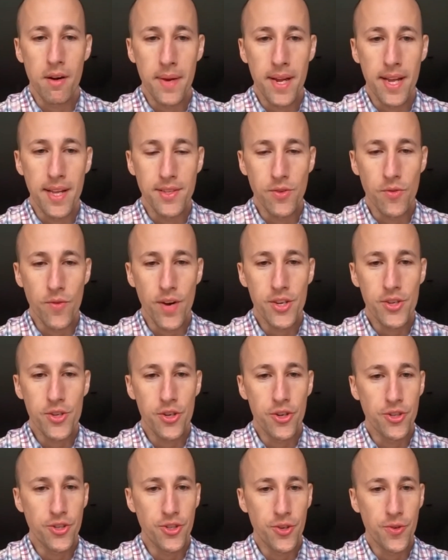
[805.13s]
I mean, he's a
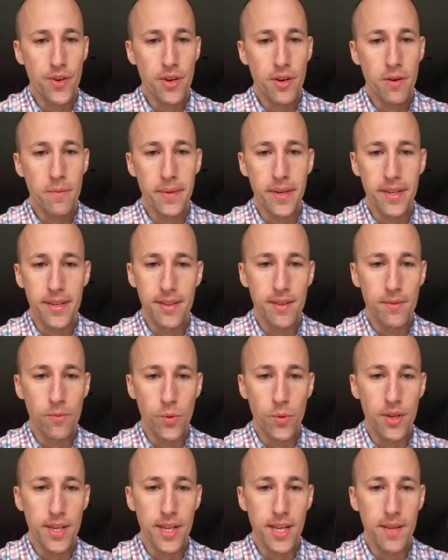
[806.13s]
redshirt junior, but
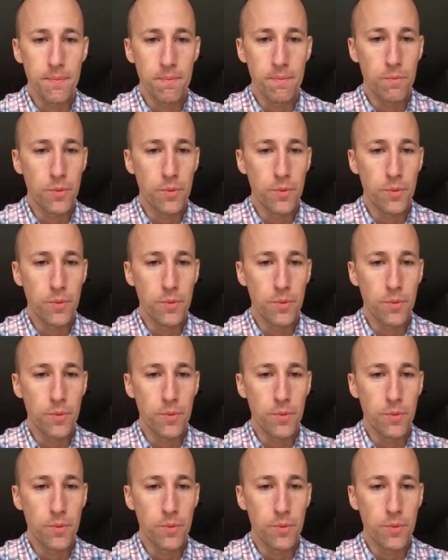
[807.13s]
he